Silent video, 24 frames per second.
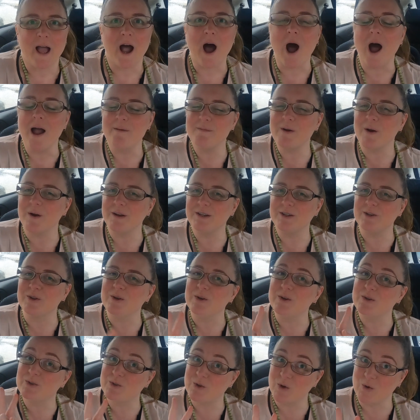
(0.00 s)
I'm going to
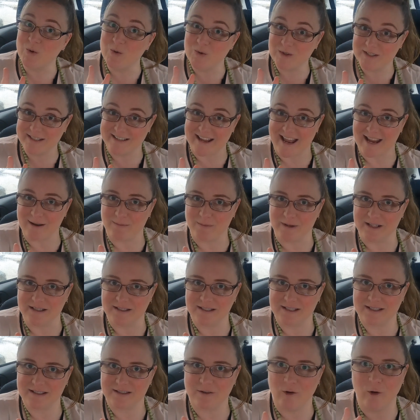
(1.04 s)
do 2
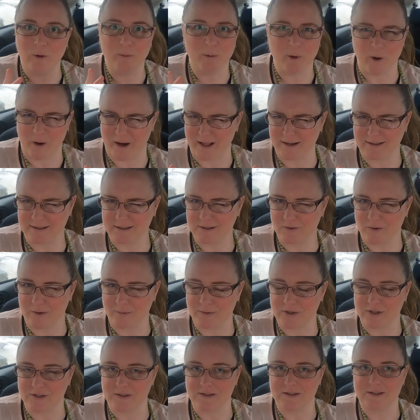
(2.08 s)
statements or product
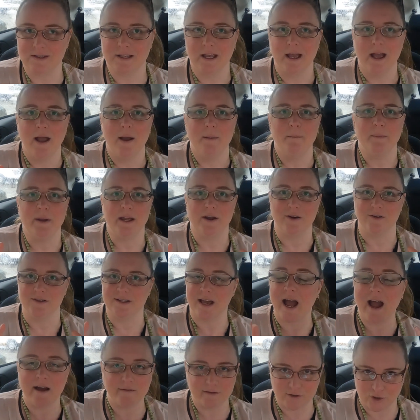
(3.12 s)
descriptions because
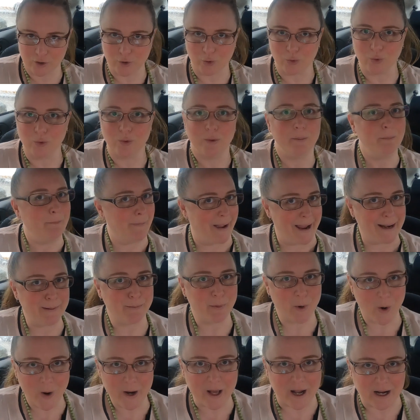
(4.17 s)
I have 2 main
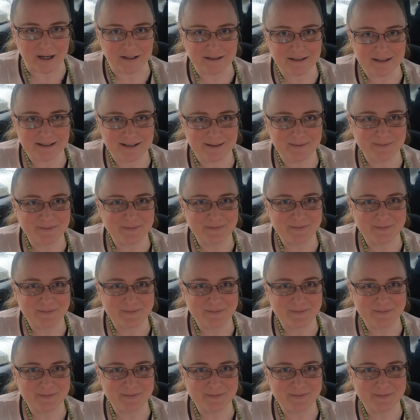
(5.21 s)
products: